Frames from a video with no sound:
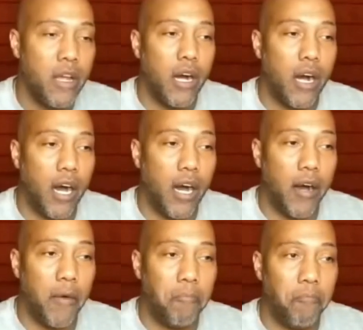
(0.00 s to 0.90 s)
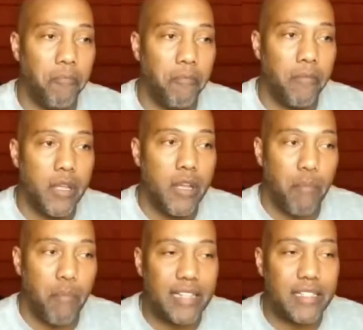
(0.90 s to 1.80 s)
By
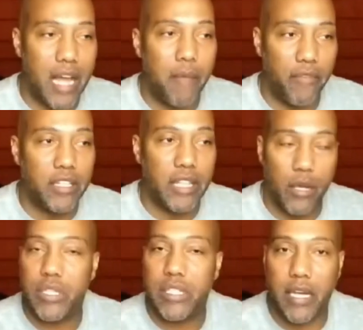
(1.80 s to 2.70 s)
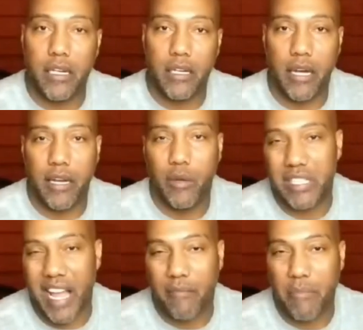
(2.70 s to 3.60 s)
the time everything was said and done, it was
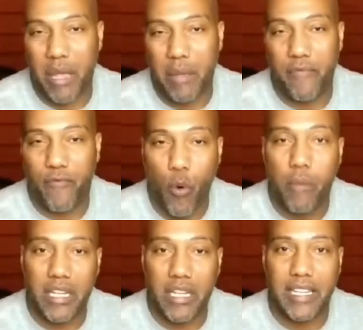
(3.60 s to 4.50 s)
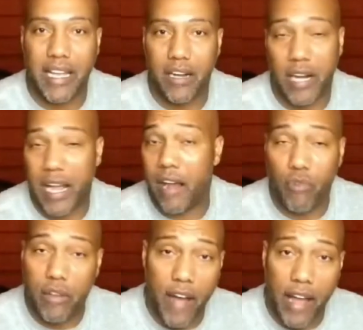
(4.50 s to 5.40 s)
like maybe 4 months later, they had
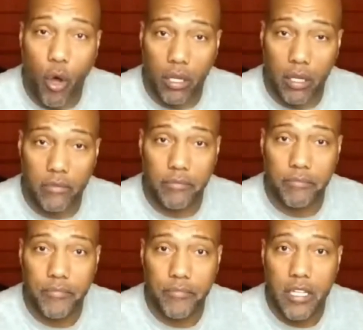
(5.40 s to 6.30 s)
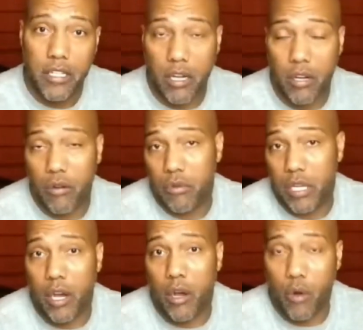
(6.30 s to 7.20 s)
refied all of them. So,
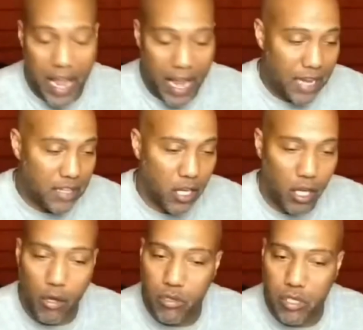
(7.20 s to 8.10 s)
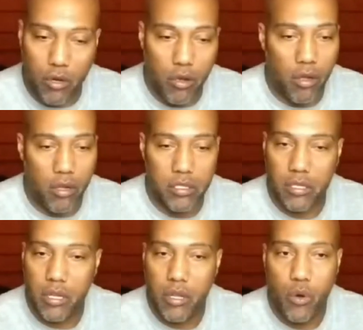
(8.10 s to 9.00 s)
and the closing costs
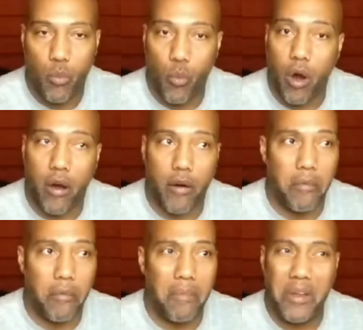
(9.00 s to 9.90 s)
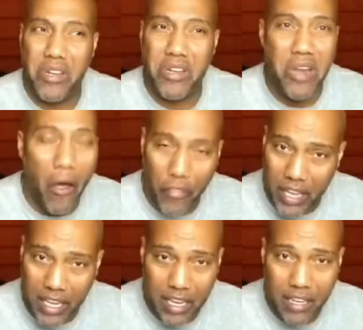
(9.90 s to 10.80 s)
were nothing,
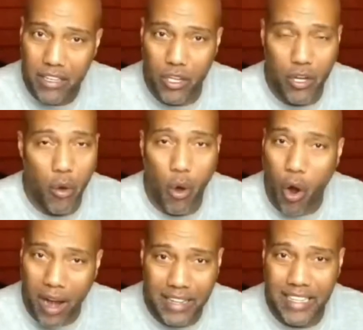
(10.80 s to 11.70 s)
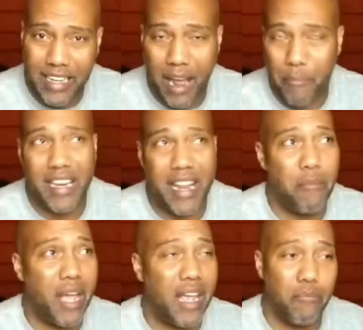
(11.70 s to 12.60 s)
hardly. I mean, they
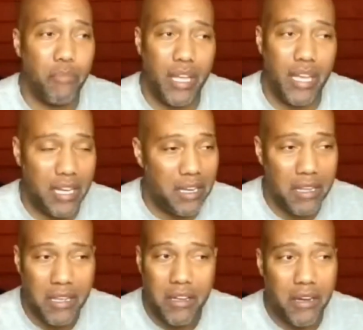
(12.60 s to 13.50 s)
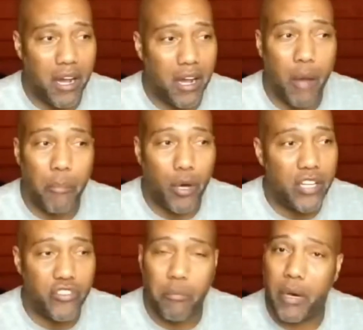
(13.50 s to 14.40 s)
may have been a couple $100
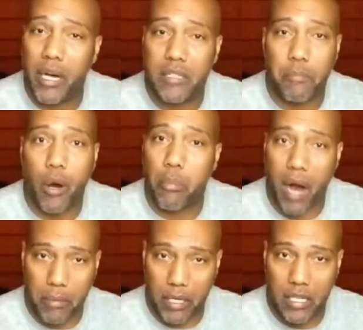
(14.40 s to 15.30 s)
per property,